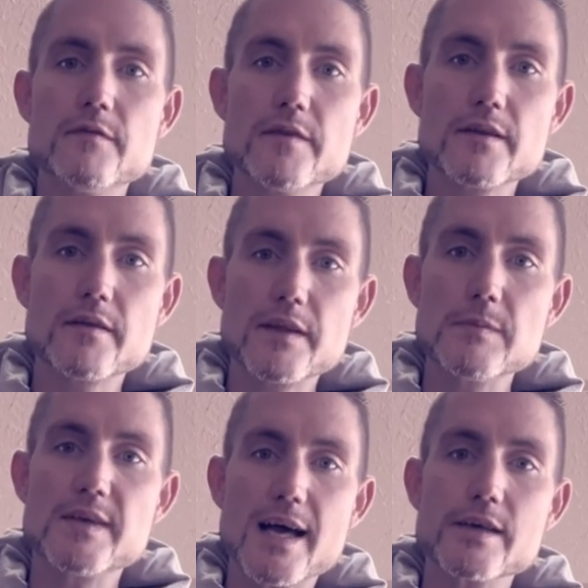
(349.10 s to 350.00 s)

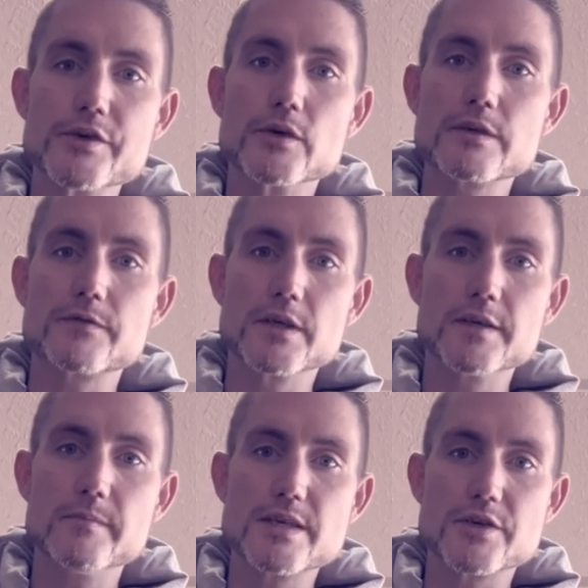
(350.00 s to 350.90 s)
villain-themed dad jokes for
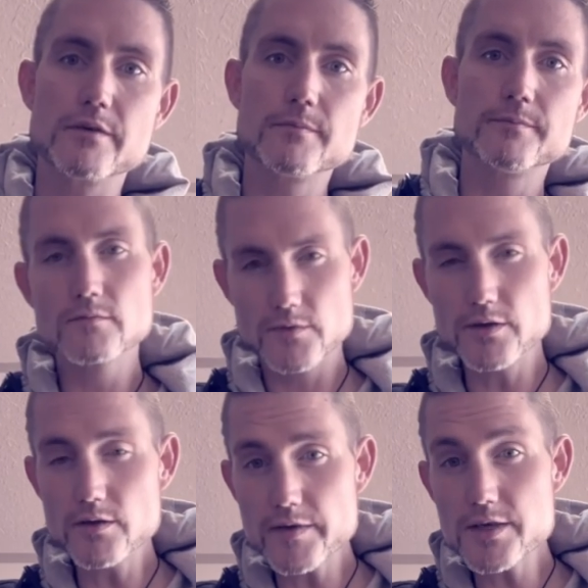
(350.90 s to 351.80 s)
good measure.
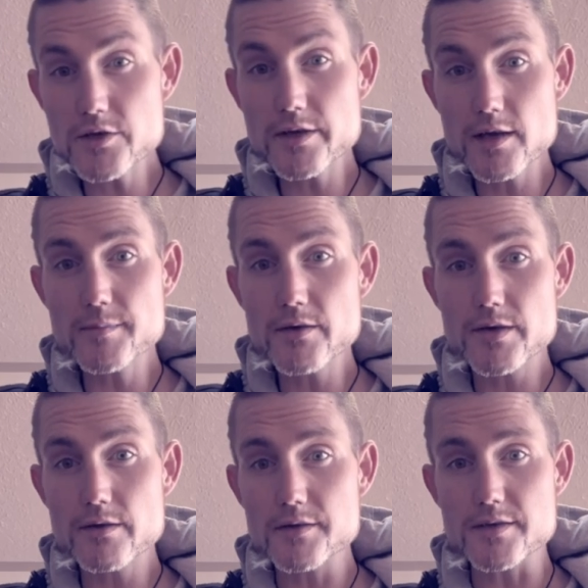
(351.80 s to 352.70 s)
You'll eventually come out
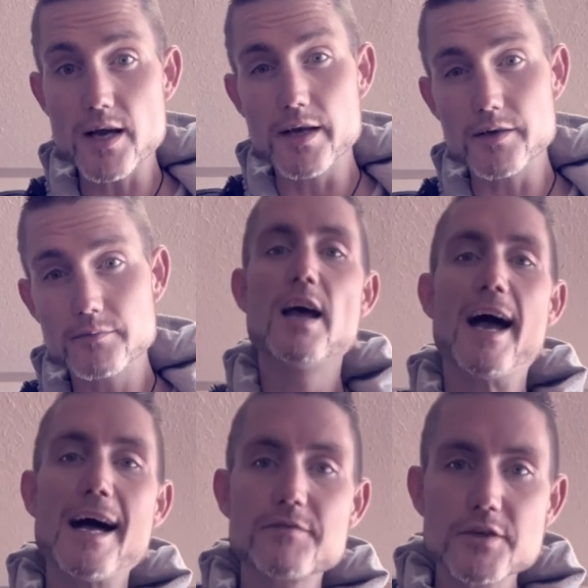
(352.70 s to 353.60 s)
the other side.
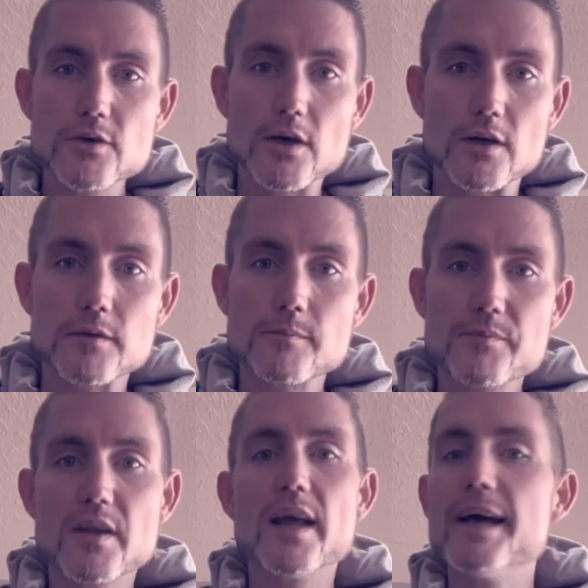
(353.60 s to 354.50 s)
After all,
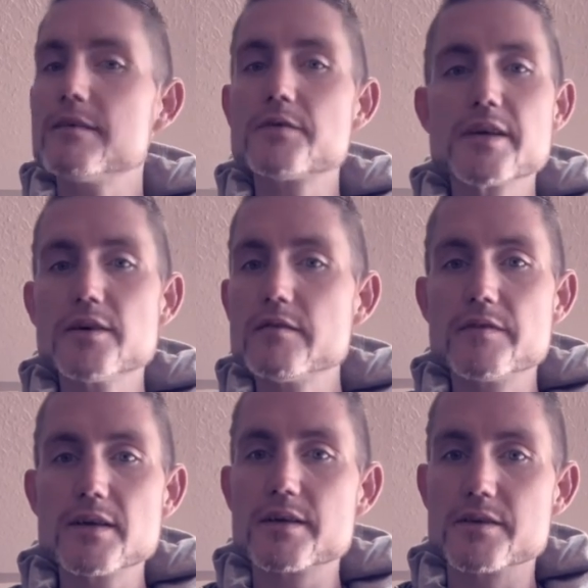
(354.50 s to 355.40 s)
every good
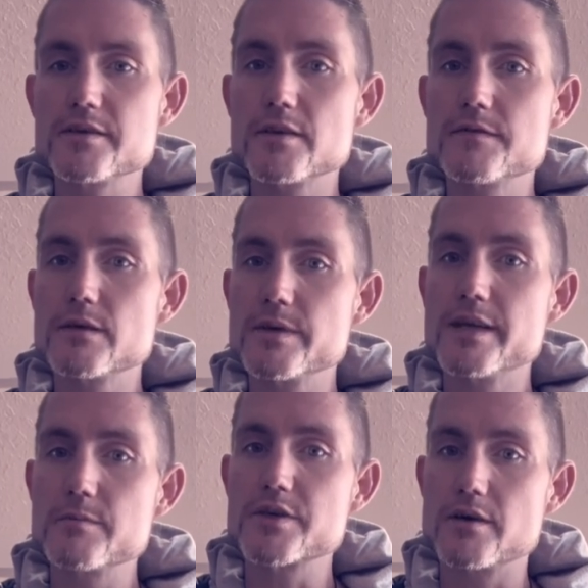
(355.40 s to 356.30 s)
villain deserves a
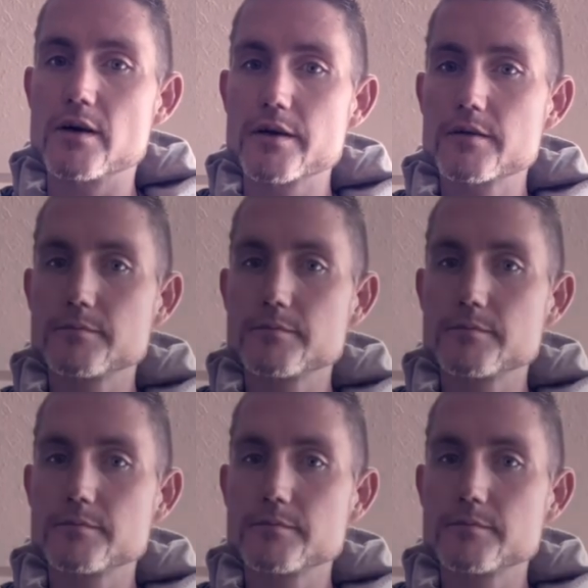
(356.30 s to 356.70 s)
redemption arc.